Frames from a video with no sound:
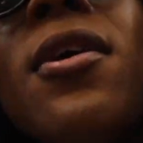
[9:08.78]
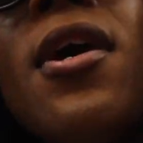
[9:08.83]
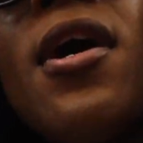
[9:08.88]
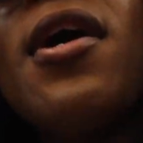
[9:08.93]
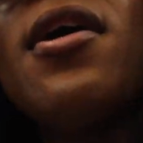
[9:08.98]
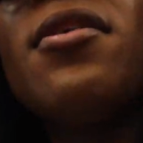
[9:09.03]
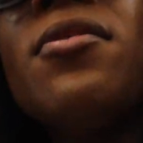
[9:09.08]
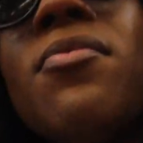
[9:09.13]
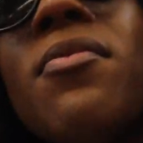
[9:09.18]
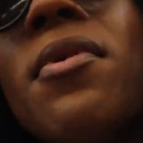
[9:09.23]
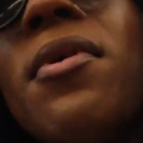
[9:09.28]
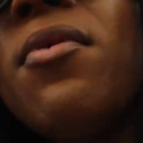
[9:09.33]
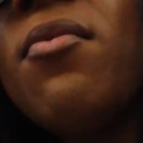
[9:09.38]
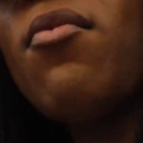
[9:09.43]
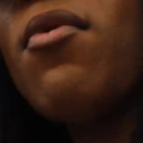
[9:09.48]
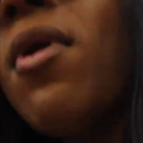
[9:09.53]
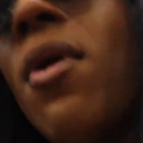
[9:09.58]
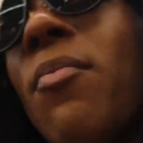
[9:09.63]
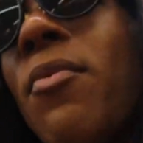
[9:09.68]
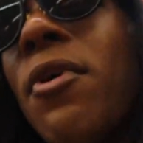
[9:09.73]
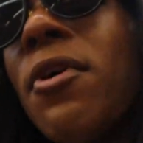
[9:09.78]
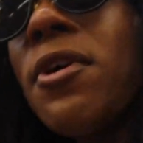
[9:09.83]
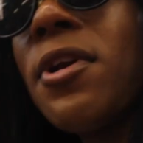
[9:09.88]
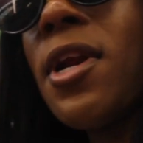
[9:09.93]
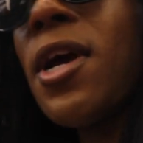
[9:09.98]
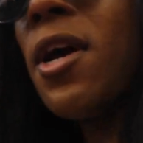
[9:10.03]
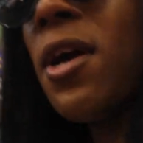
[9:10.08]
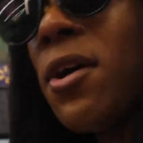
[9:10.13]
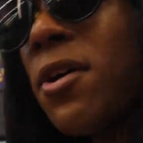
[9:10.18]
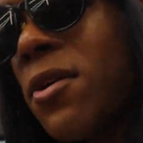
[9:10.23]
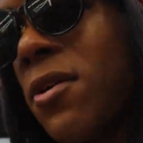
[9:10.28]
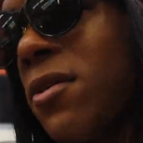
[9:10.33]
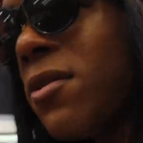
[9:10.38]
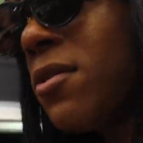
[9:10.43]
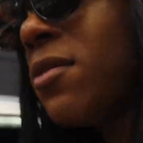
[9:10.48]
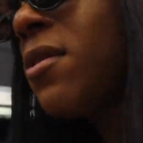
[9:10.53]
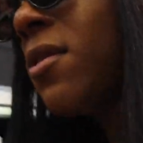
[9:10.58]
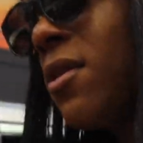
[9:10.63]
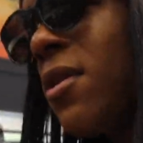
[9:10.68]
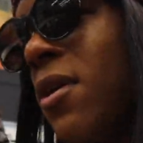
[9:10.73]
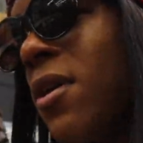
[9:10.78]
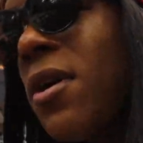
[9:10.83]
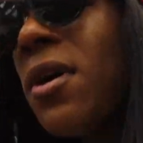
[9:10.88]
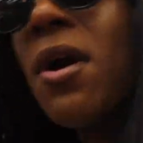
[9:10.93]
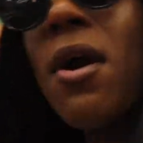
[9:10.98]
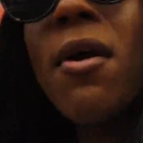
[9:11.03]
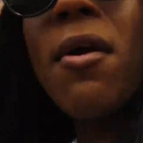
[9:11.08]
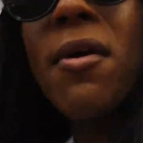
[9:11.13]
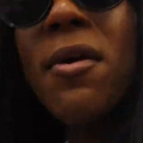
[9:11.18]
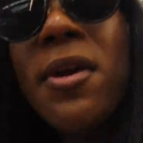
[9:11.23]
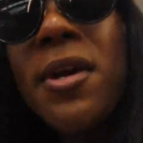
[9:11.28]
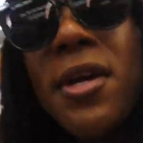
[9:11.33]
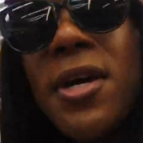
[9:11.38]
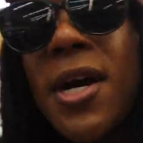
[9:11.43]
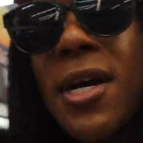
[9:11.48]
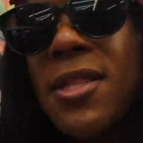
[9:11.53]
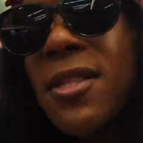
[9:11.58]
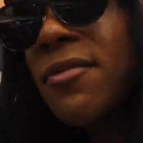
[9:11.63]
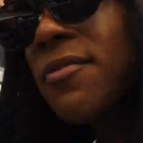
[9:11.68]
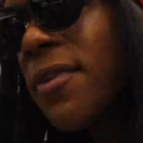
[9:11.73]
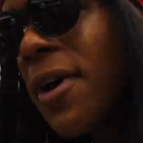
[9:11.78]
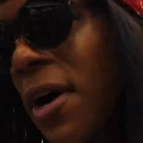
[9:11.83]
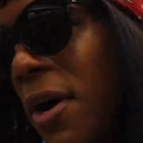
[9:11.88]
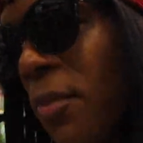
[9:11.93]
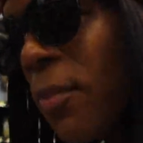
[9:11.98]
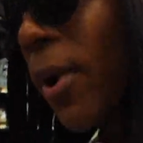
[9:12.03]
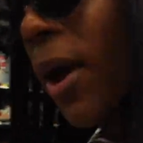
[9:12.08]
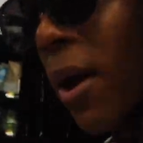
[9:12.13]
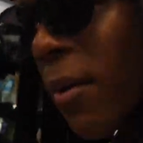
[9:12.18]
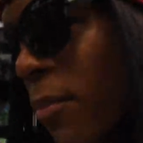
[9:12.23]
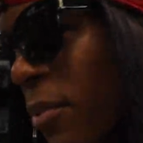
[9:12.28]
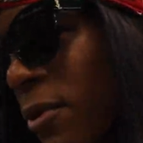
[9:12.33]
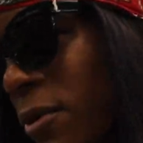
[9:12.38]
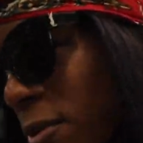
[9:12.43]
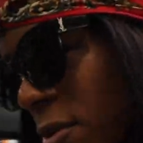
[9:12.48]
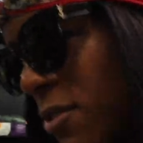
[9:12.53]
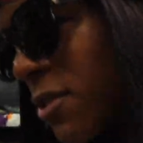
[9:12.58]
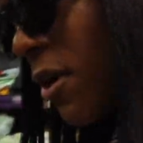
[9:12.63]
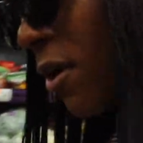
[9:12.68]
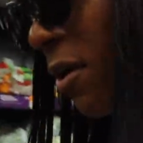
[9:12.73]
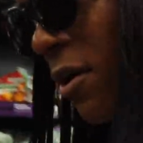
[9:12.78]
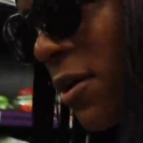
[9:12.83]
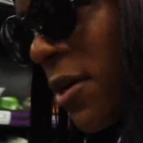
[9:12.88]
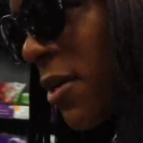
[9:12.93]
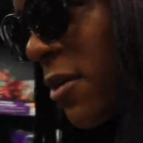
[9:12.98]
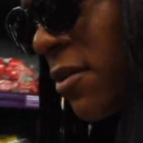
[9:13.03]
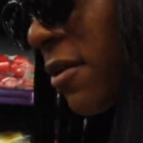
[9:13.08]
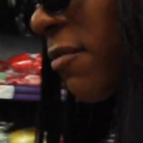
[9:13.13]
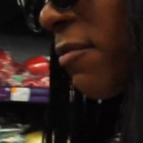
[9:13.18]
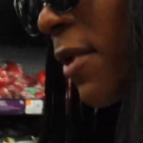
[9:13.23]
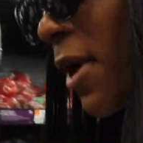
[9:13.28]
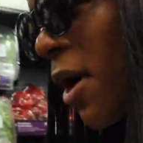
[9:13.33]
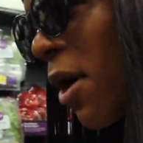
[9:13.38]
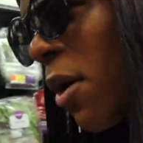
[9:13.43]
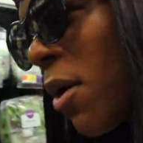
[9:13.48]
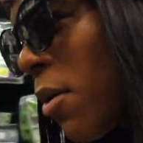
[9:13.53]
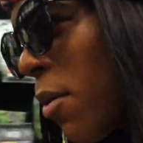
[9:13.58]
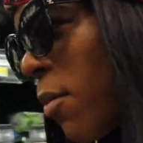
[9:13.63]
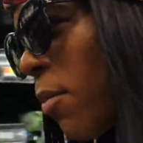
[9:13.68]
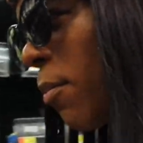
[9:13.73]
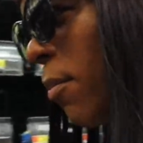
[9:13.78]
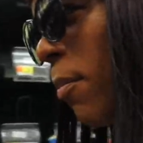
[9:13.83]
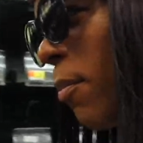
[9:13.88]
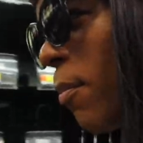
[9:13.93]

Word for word: you guys, we're in Walmart now. I already got the bell peppers. Already the bell.